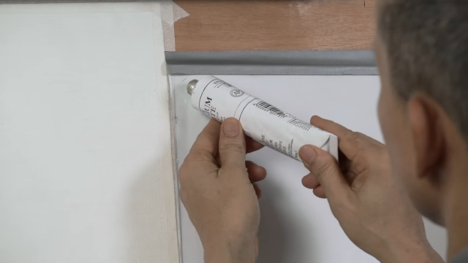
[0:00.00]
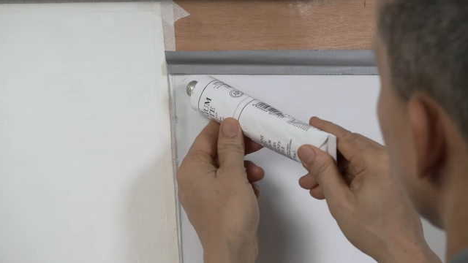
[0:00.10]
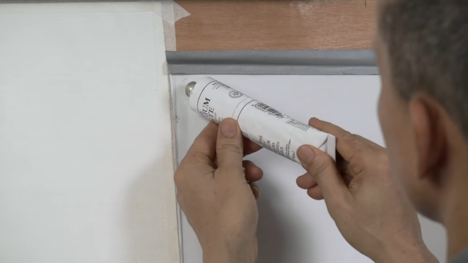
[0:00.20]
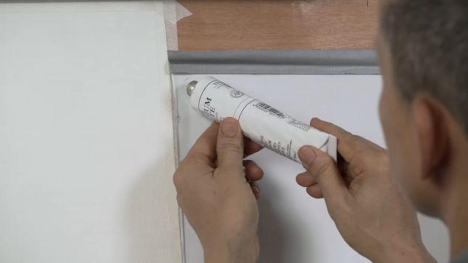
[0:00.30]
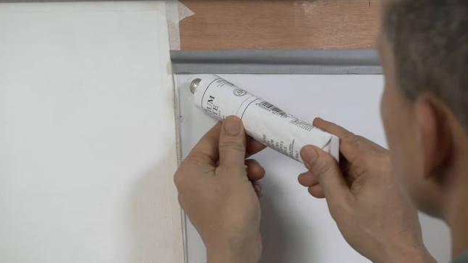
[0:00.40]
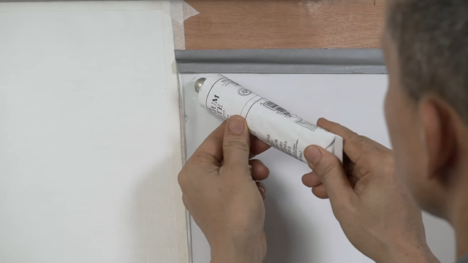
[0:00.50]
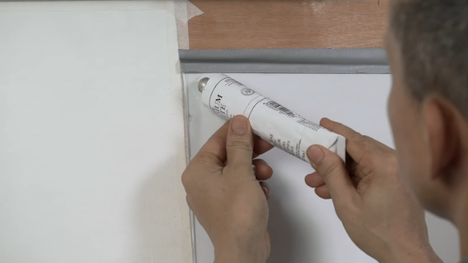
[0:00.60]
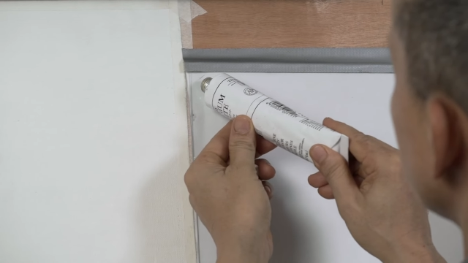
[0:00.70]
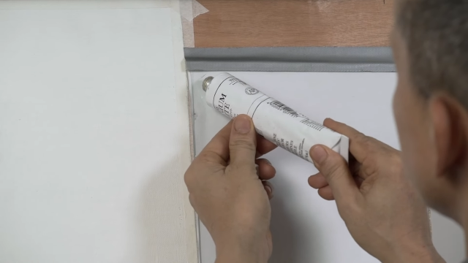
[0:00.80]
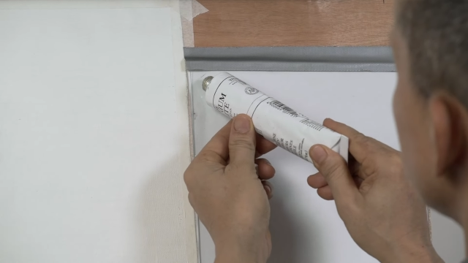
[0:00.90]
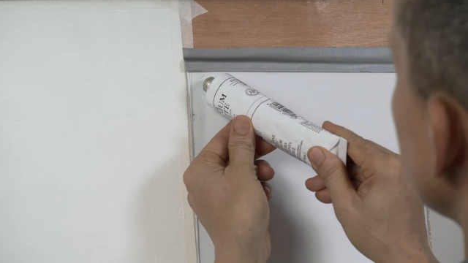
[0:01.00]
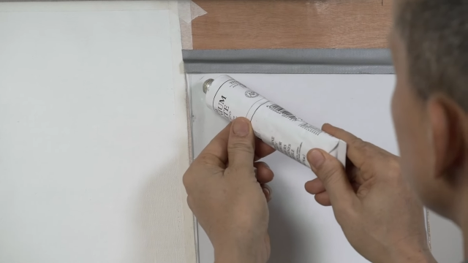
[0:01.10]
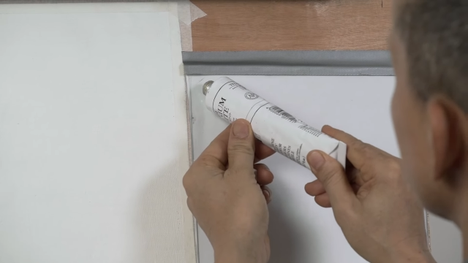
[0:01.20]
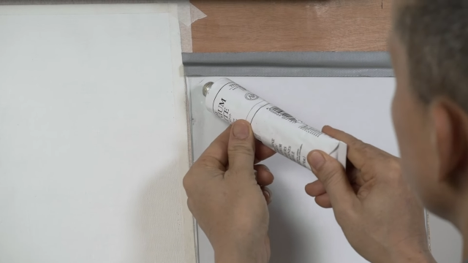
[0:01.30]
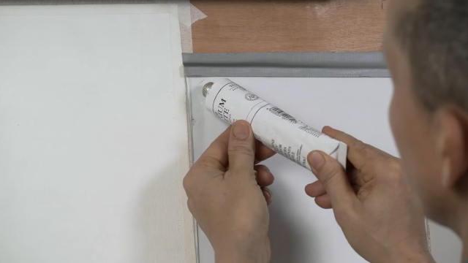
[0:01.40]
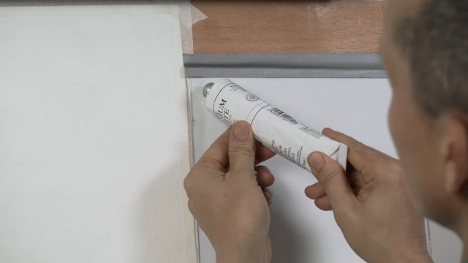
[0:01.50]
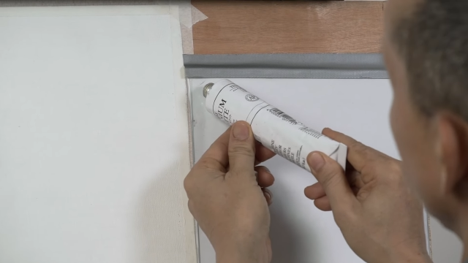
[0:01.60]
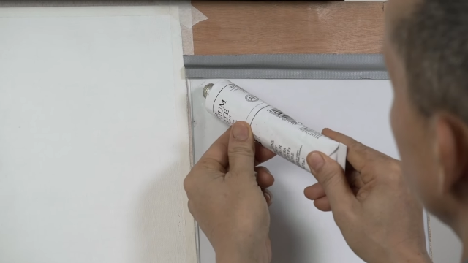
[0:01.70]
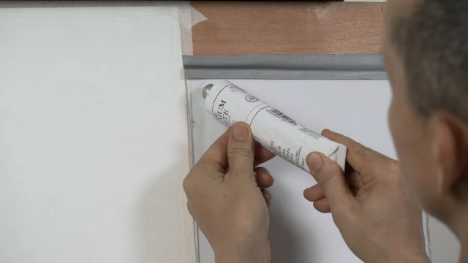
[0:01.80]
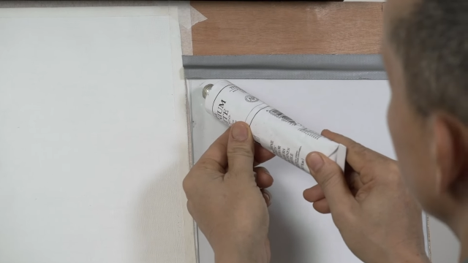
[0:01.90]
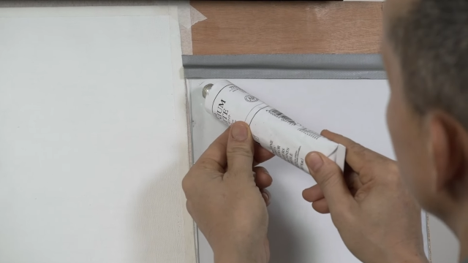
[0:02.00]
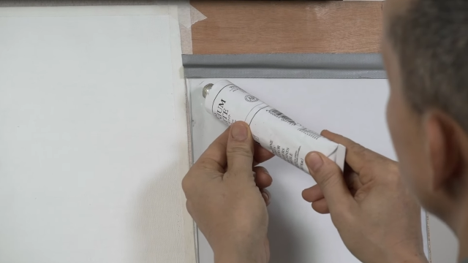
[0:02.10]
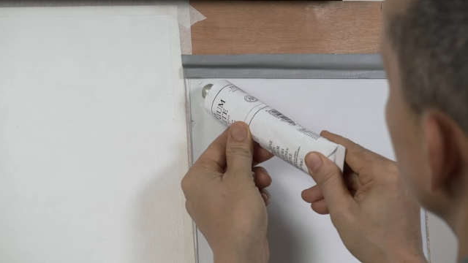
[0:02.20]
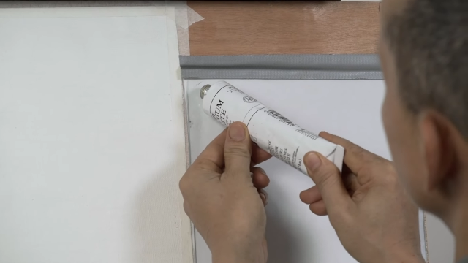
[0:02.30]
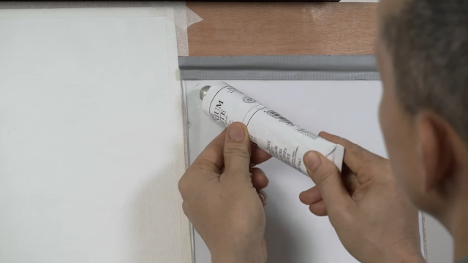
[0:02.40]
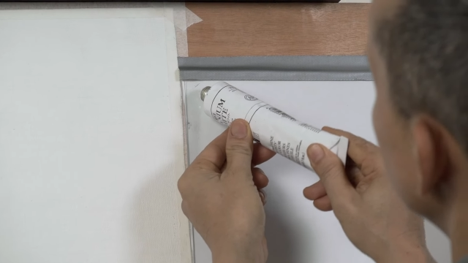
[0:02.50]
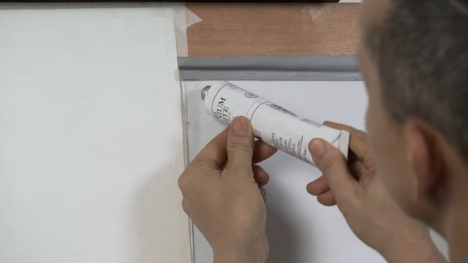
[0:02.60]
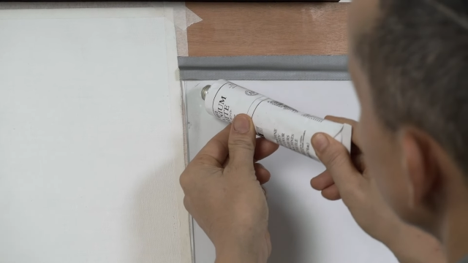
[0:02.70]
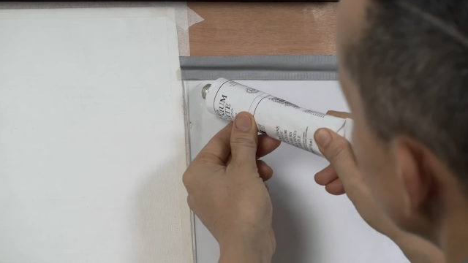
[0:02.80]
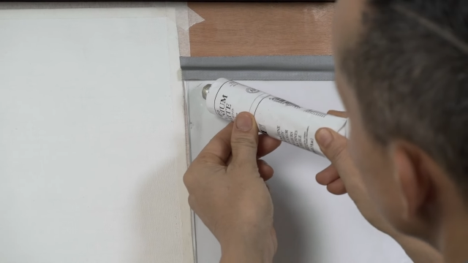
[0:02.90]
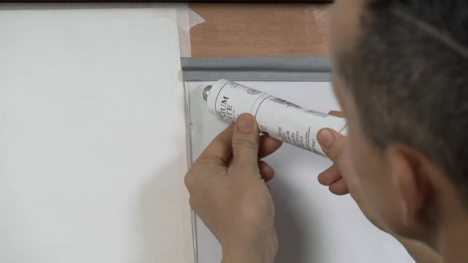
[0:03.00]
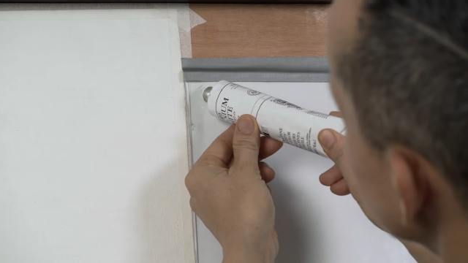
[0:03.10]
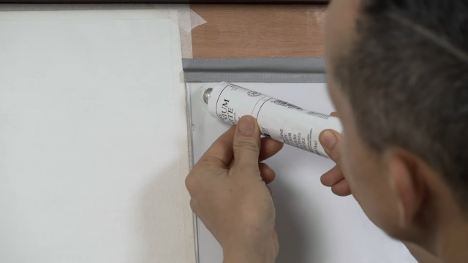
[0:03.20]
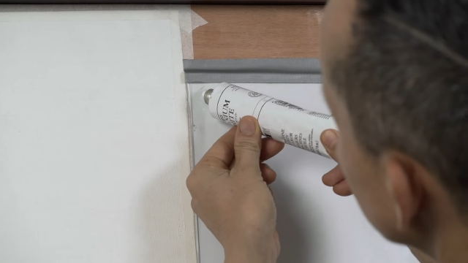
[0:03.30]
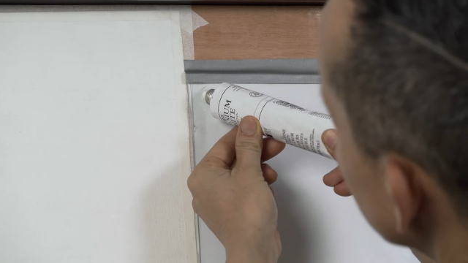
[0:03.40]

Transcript: (no speaker visible)